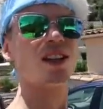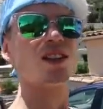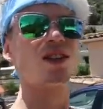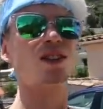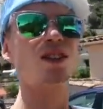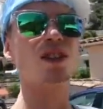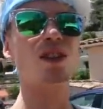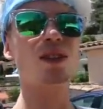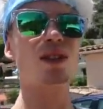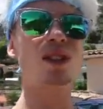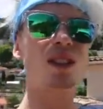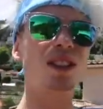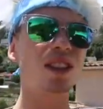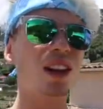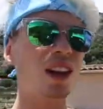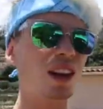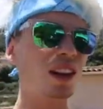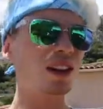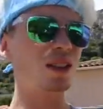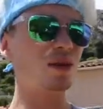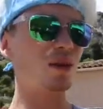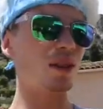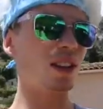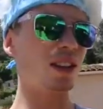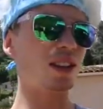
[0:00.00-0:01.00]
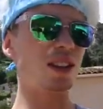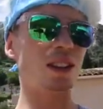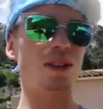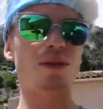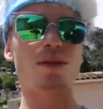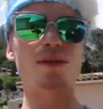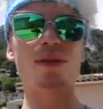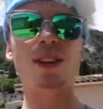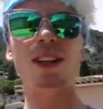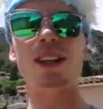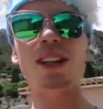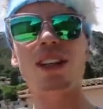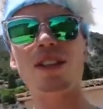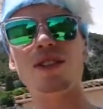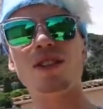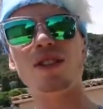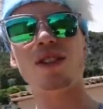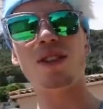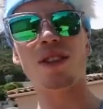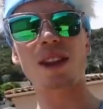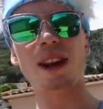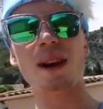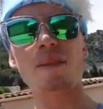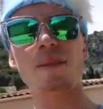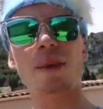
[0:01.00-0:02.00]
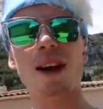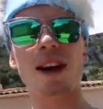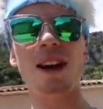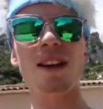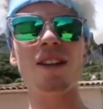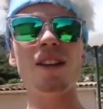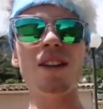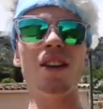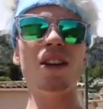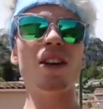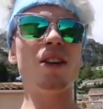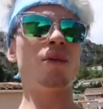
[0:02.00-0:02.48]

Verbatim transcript: so size wise it's really not that bad